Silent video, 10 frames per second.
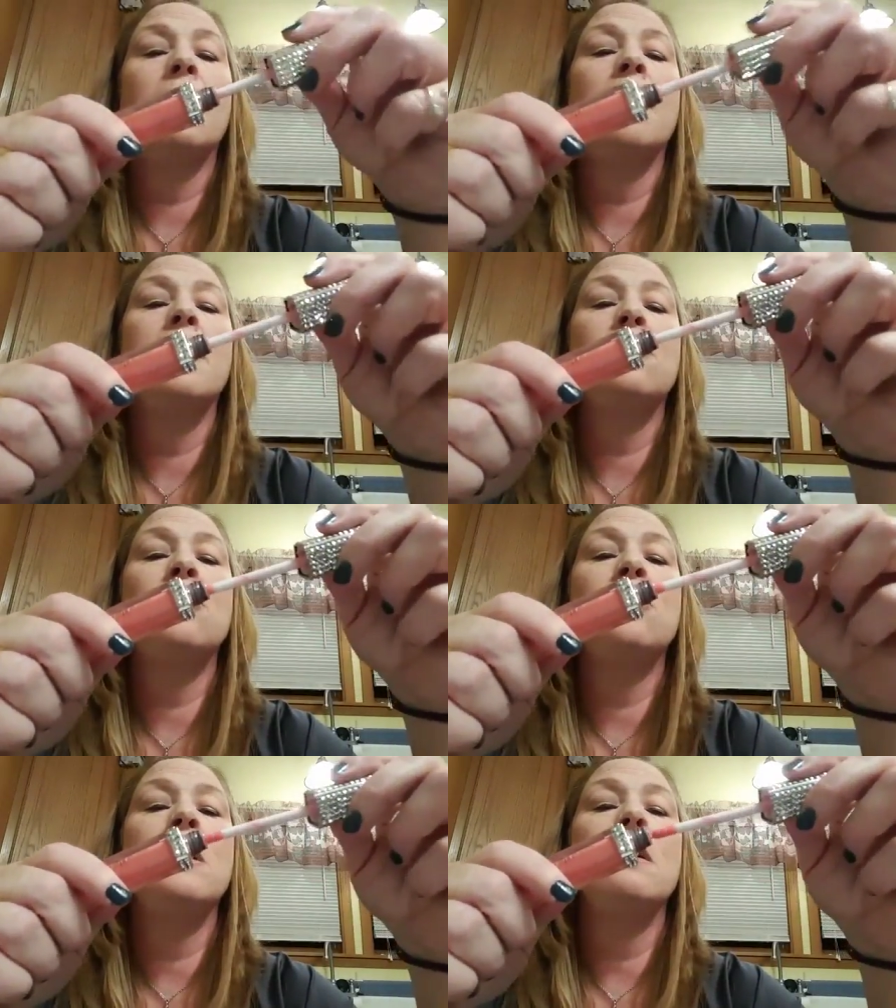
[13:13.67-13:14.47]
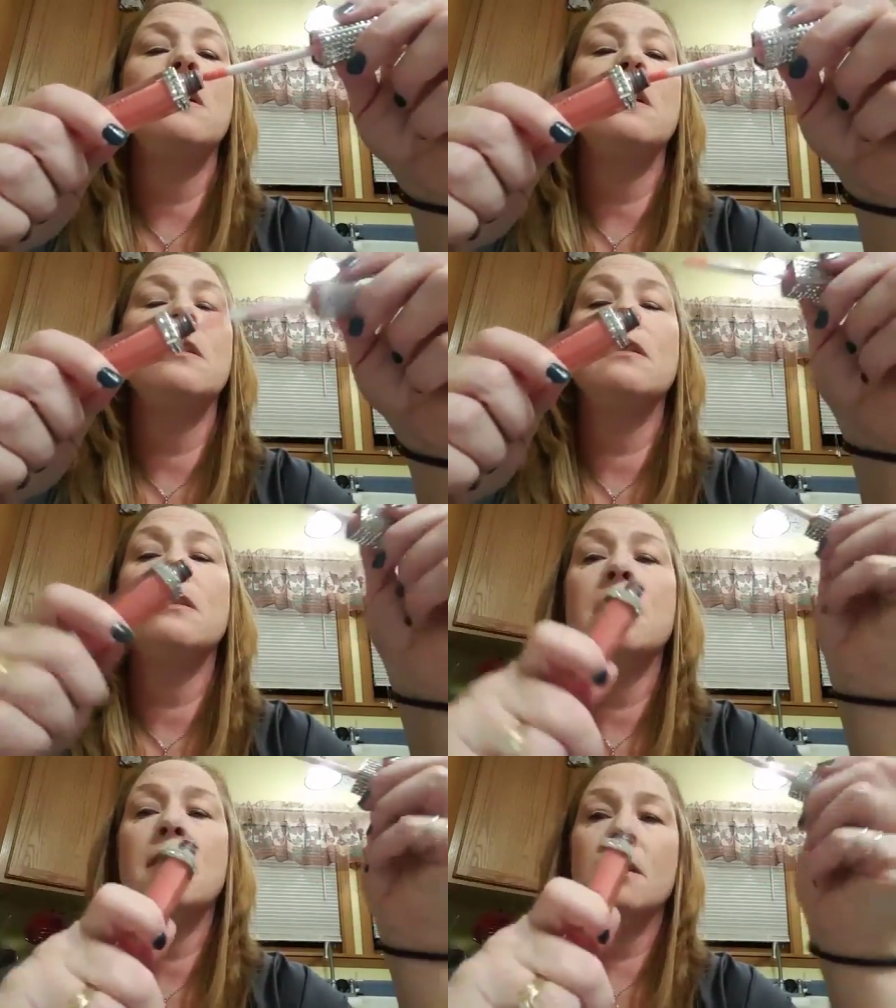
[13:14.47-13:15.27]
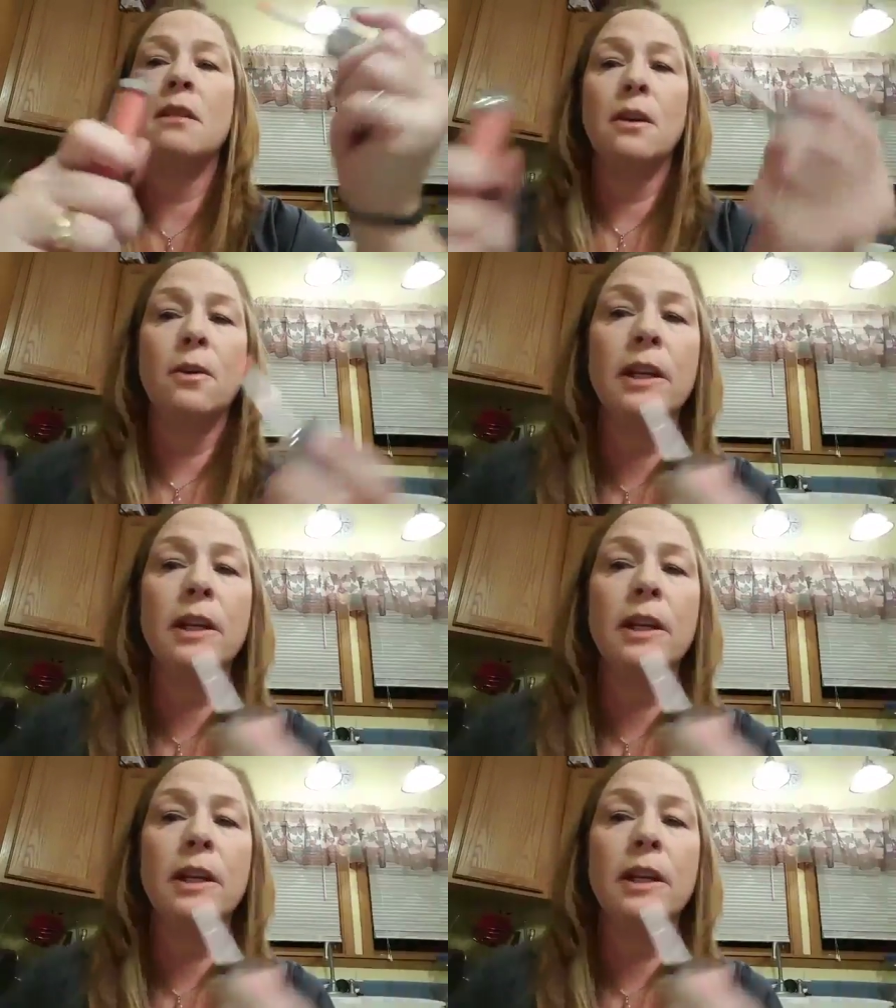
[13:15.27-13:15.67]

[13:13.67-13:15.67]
It's sheer, so it